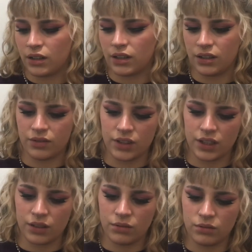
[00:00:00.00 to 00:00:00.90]
in the
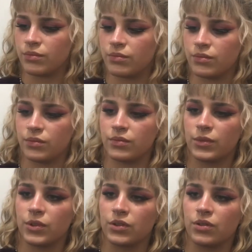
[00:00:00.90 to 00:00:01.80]
video.
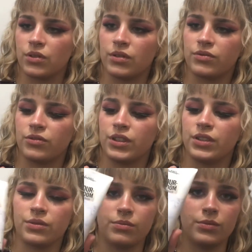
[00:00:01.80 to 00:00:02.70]
Colour
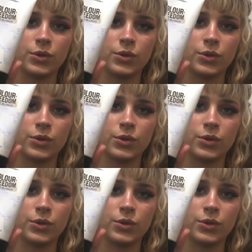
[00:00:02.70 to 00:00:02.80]
Freedom